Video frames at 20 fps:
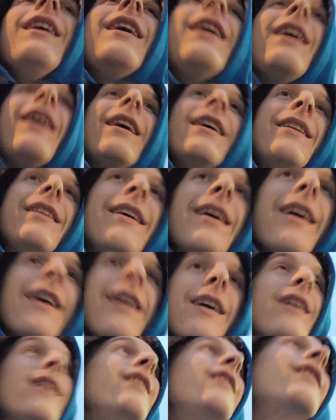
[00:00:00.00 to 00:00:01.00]
and yeah,
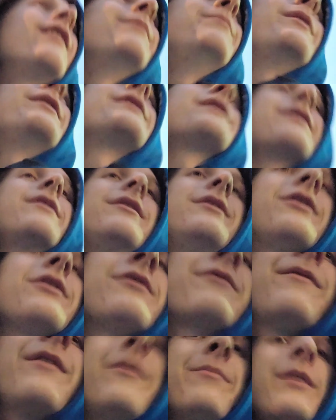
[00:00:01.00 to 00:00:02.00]
I basically
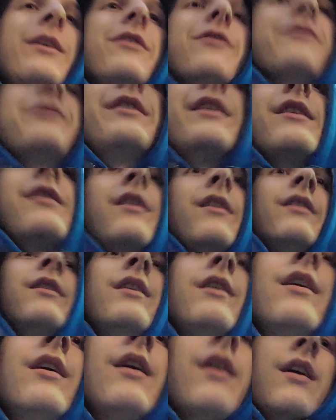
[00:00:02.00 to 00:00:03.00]
just found my hotel.
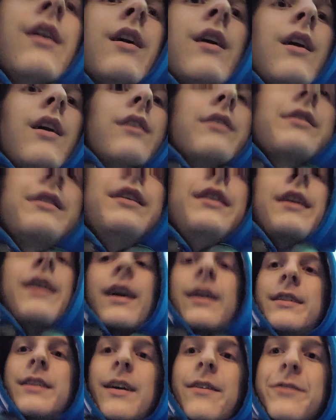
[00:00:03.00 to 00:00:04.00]
I'll see you
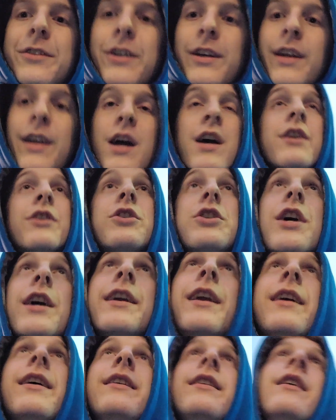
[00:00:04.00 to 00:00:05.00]
guys after I
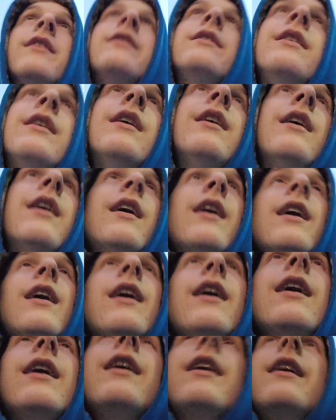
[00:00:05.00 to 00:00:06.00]
check in,
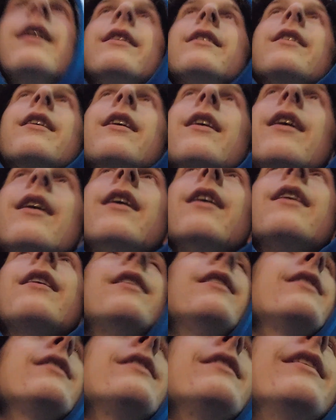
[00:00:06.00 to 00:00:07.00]
and
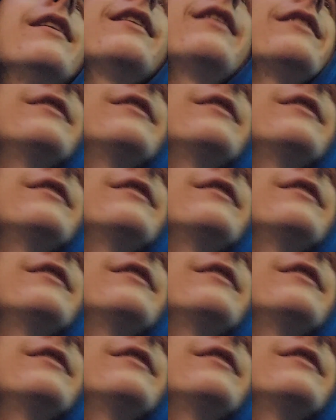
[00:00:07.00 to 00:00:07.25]
yeah,